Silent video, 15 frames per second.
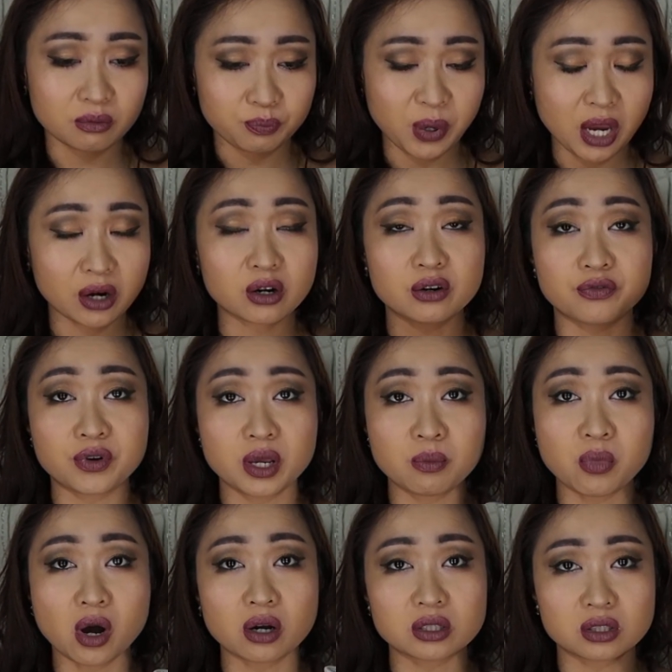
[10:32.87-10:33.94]
pair of
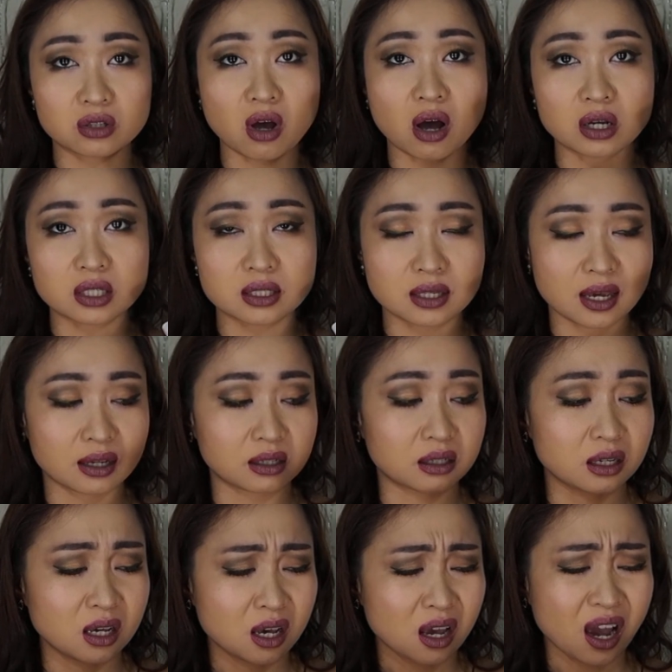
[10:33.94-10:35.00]
Reebok socks, and
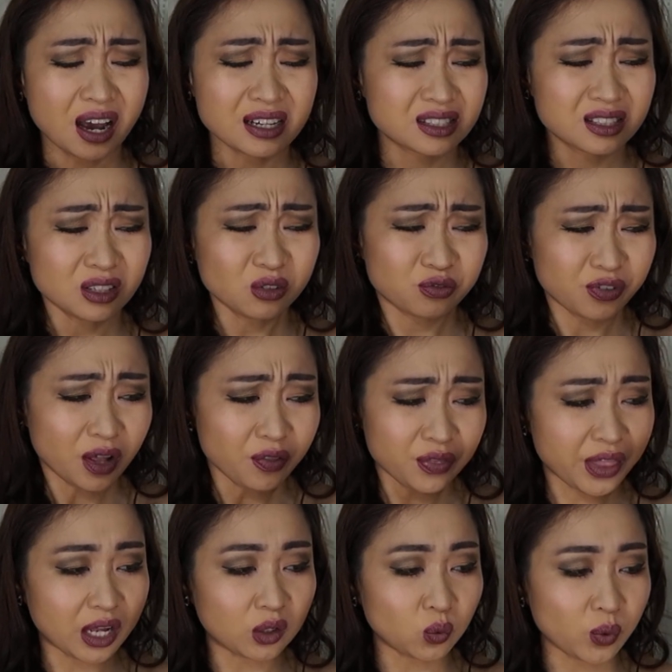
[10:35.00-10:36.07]
I still felt
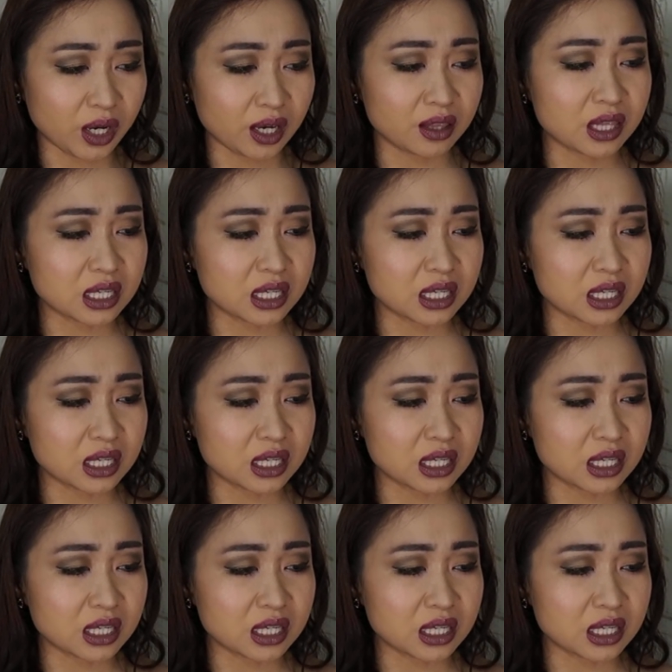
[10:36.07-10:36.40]
that way,